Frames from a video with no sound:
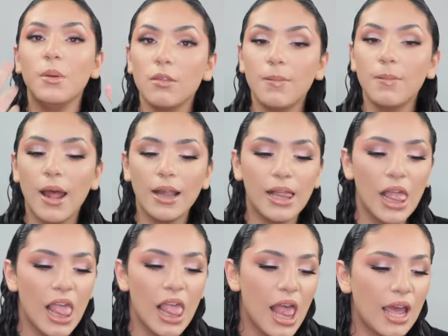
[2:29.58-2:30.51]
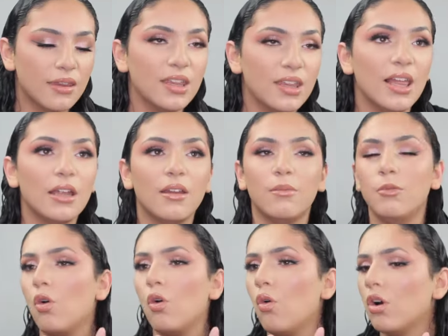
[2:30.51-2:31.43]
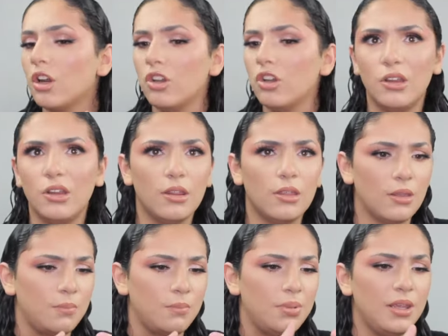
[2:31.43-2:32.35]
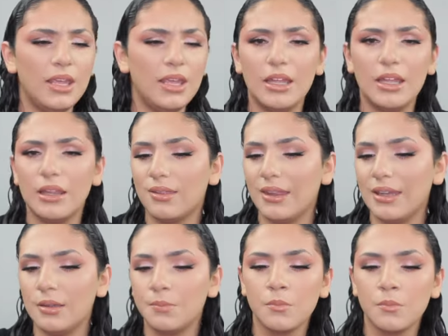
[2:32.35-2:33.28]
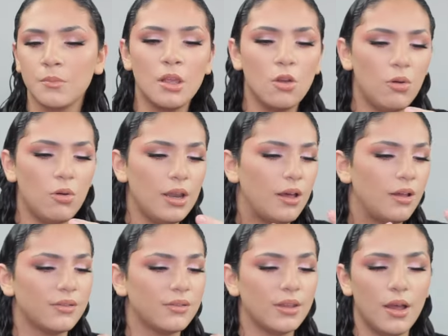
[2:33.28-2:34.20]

this palette. I see a lot of oranges and pinks and what else?